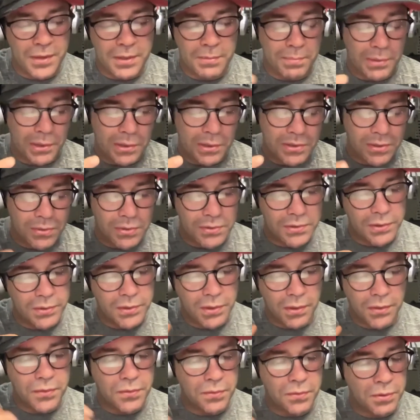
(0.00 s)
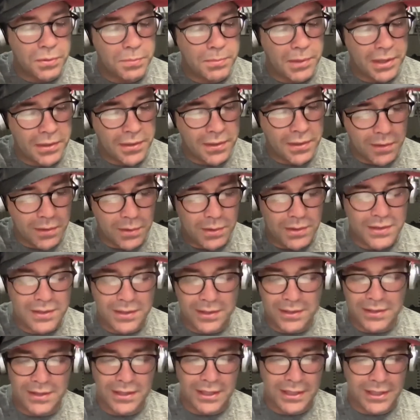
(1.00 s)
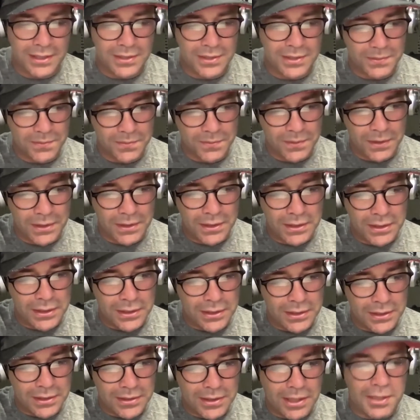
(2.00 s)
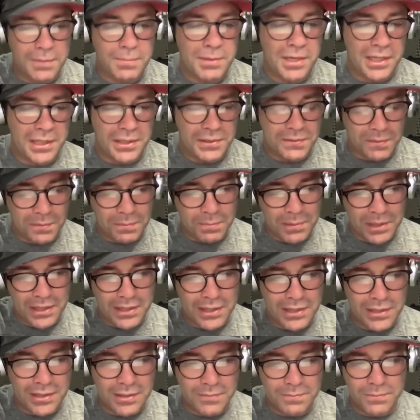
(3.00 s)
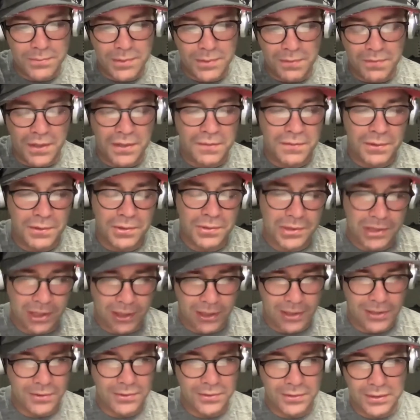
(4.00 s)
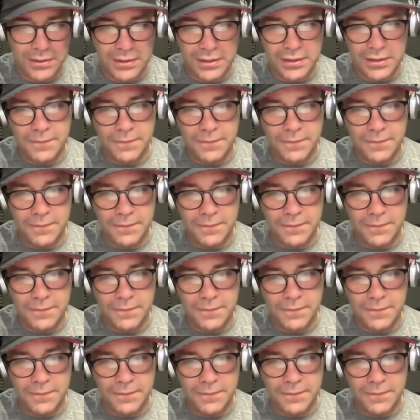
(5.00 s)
The book's also gone through my 36 years of diabetes from being a 5-year-old child,